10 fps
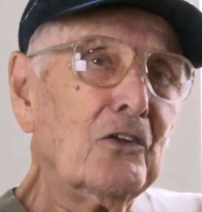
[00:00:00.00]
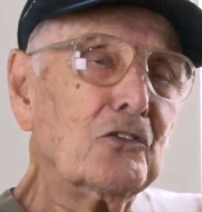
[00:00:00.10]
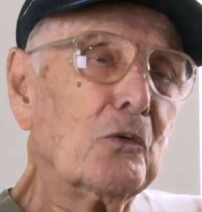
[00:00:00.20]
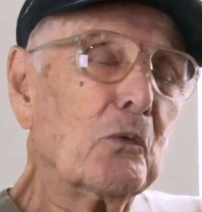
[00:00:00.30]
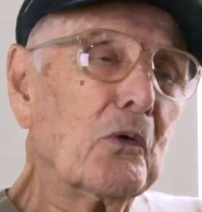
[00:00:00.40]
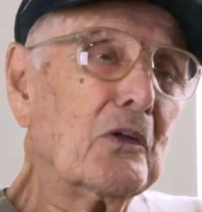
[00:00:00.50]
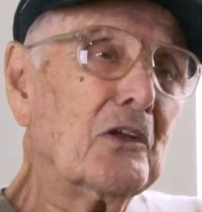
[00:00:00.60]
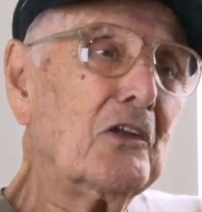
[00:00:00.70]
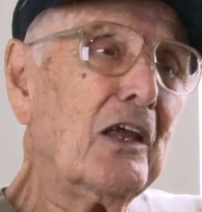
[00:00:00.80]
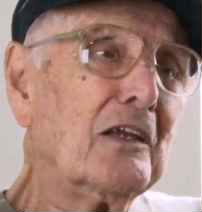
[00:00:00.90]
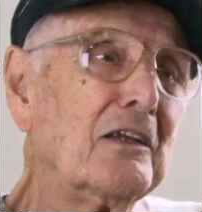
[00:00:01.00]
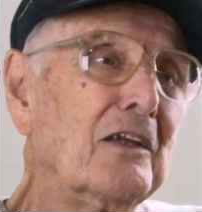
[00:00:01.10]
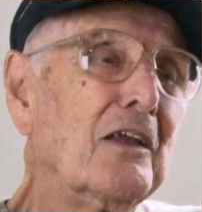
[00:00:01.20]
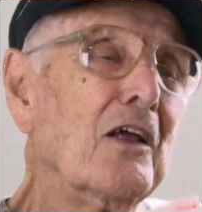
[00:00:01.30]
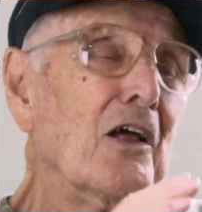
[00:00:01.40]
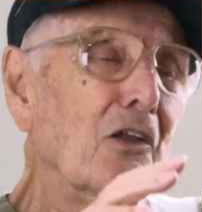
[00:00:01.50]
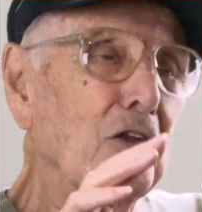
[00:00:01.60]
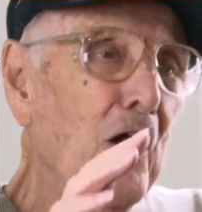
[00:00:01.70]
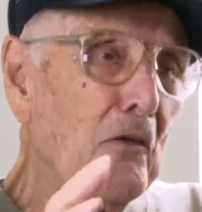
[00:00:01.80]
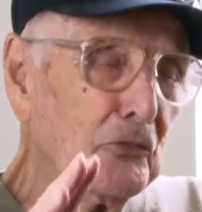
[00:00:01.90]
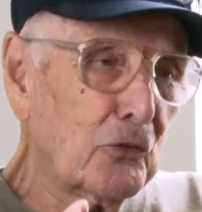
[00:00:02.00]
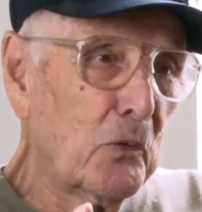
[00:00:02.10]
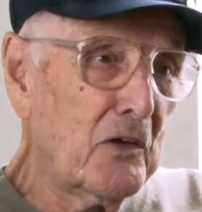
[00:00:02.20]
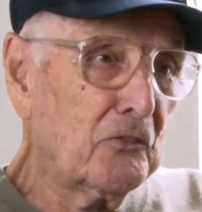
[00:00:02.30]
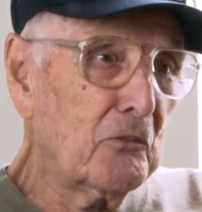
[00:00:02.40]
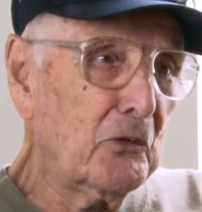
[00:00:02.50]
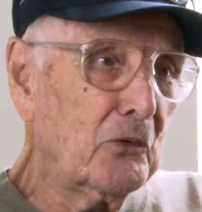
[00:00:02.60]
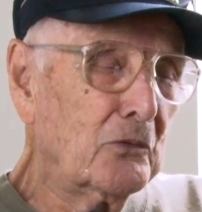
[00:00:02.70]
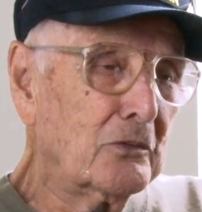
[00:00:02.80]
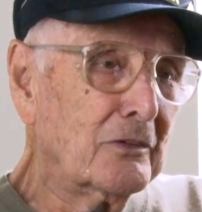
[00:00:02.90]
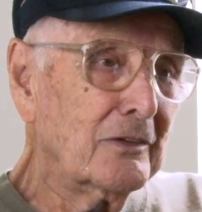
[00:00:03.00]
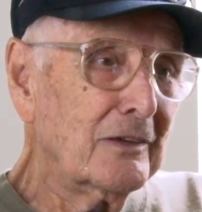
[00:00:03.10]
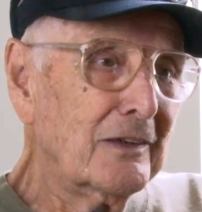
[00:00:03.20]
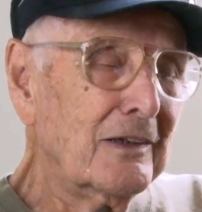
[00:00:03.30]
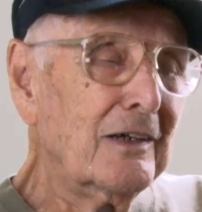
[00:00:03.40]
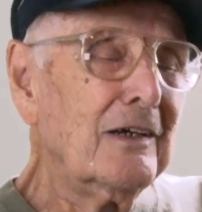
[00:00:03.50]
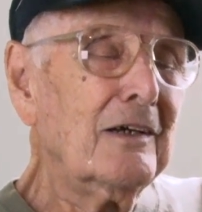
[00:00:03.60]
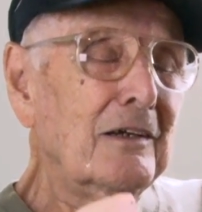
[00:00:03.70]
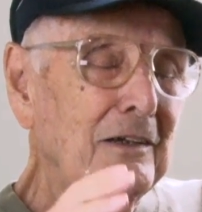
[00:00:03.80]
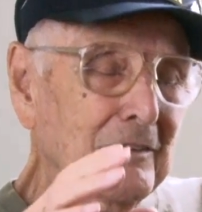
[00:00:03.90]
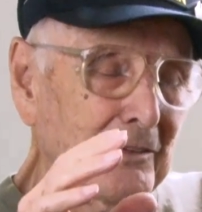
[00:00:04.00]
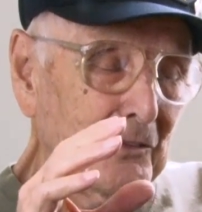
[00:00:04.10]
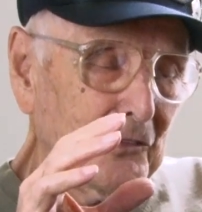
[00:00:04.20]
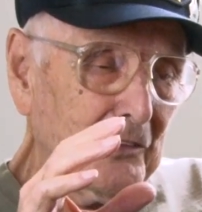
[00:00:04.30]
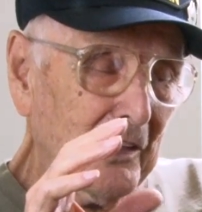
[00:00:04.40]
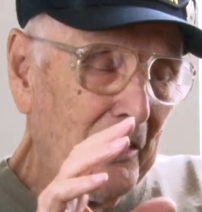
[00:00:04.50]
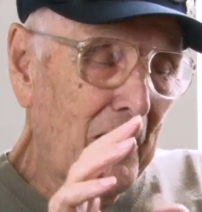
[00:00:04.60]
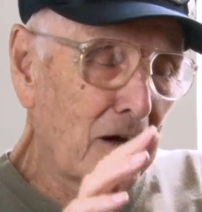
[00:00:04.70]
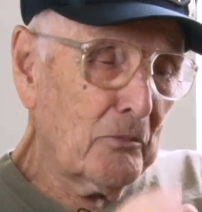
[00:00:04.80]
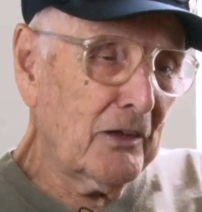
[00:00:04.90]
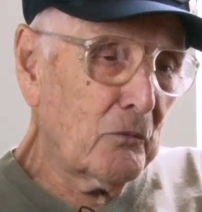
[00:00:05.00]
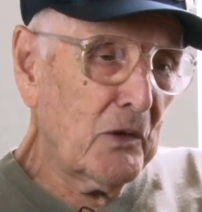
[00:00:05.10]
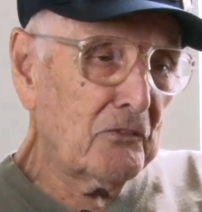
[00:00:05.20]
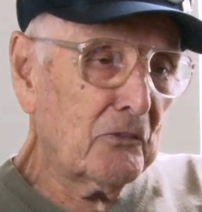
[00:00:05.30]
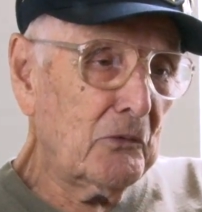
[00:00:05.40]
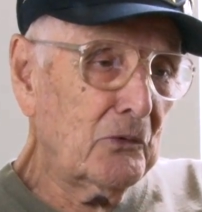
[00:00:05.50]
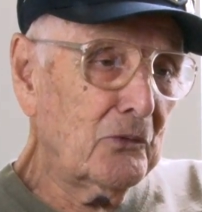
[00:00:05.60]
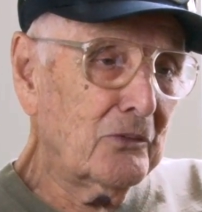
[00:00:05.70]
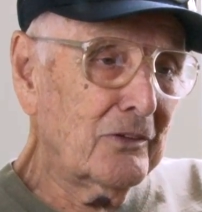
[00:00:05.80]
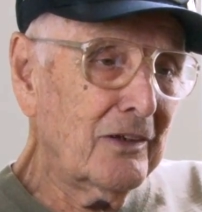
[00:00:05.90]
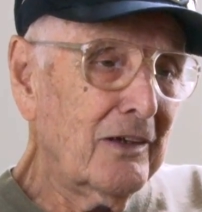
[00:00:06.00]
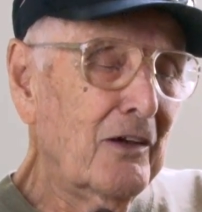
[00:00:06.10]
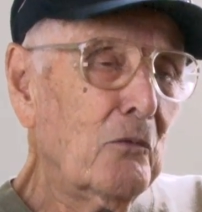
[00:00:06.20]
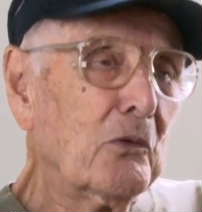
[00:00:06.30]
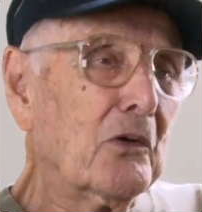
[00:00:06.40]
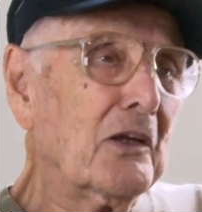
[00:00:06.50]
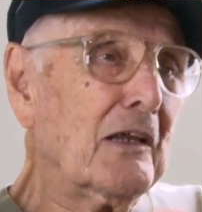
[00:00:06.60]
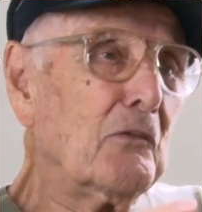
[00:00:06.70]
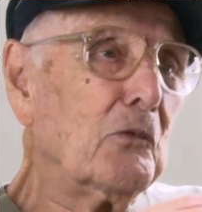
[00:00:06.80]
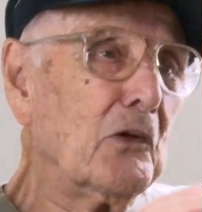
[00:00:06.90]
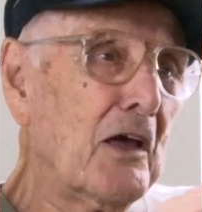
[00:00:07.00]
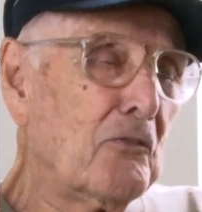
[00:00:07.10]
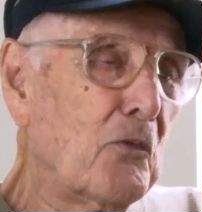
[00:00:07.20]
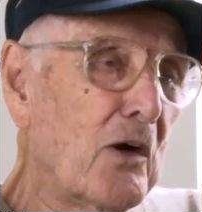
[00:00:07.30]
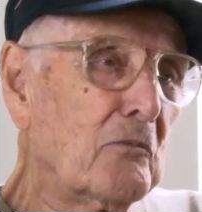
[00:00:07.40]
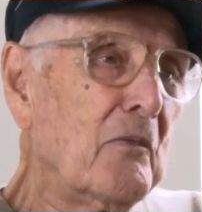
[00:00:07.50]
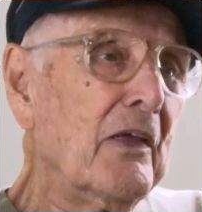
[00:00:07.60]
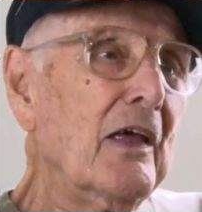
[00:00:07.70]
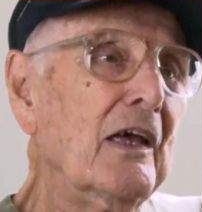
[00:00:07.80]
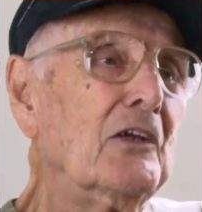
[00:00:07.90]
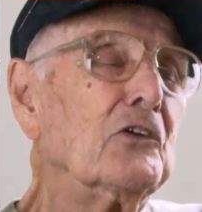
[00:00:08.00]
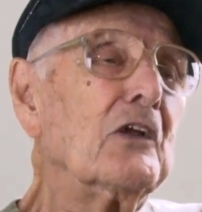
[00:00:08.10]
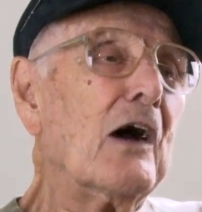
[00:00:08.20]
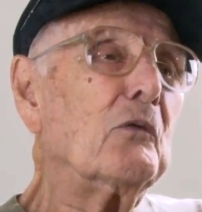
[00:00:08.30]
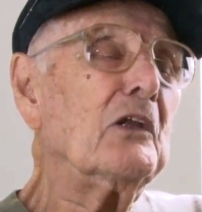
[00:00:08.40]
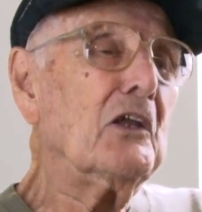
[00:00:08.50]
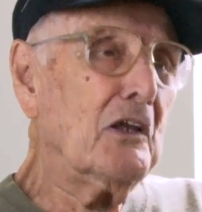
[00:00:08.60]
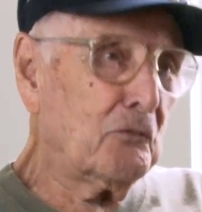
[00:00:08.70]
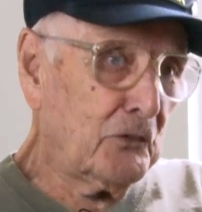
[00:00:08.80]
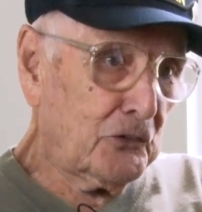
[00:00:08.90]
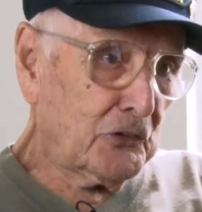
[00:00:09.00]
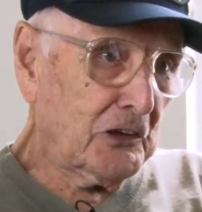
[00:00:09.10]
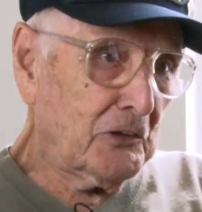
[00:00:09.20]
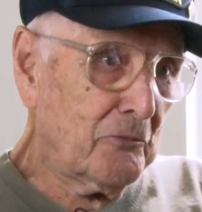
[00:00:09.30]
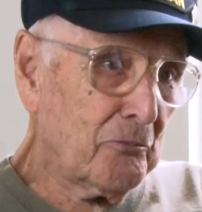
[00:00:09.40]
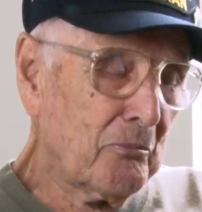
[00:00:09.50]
So we're going to take the lofts away from you, the carbine away from you. We're going to give you an F1, and you're now in the infantry.